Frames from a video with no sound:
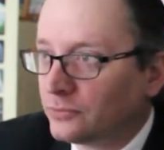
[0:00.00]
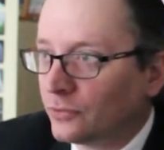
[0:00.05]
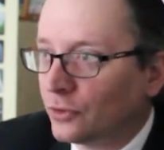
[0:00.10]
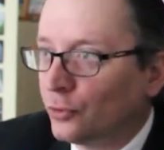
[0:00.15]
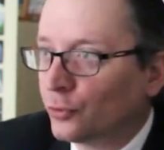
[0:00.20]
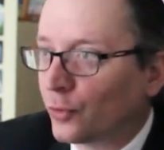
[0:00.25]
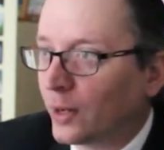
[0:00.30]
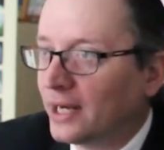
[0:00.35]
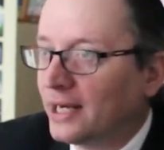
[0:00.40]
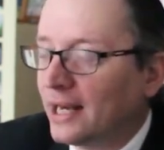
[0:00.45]

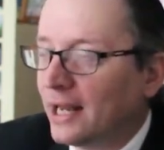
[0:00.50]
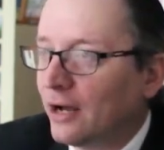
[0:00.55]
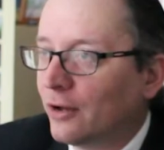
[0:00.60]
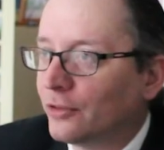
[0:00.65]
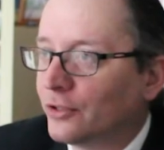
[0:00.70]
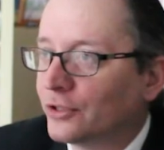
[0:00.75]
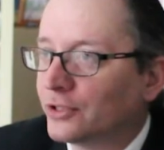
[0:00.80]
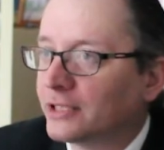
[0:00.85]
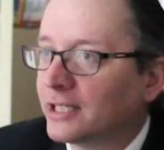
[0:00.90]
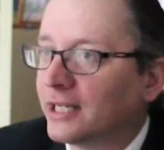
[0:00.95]
Right now,
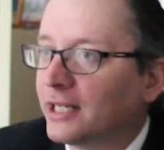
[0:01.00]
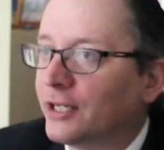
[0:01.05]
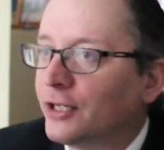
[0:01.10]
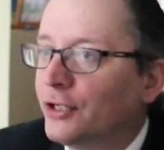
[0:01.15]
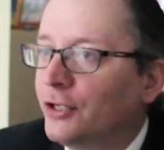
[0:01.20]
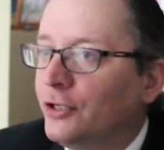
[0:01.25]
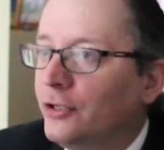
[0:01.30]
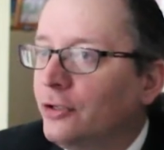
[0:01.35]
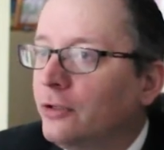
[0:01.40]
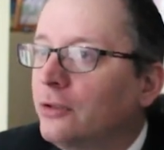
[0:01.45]
there's a
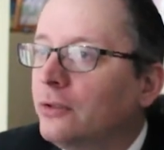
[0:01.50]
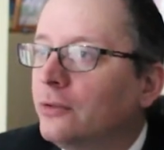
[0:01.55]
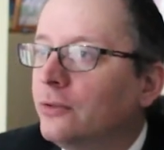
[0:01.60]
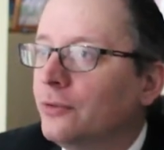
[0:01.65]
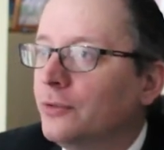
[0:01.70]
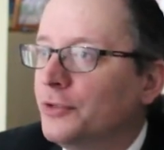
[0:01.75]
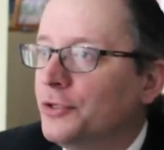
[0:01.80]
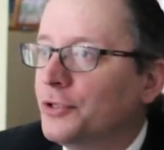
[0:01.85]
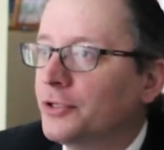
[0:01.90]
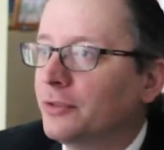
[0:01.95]

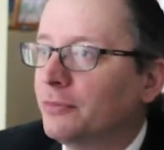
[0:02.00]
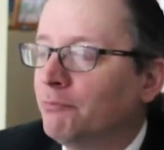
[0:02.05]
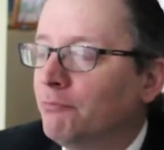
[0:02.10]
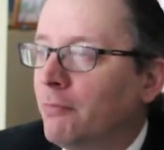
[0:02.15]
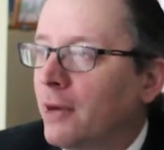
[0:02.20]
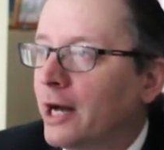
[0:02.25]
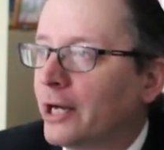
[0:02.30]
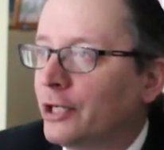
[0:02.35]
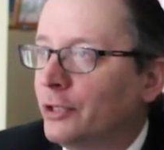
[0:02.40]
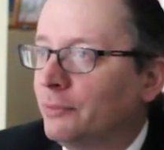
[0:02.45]
huge
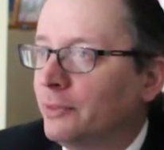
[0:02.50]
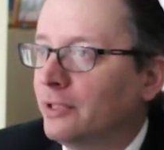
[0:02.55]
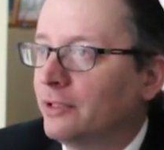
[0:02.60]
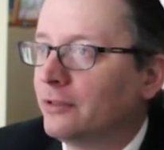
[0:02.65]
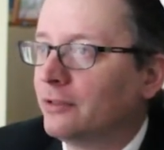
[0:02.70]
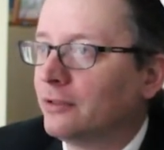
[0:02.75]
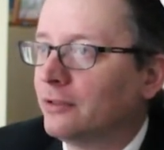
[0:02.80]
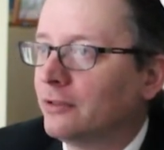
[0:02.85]
monument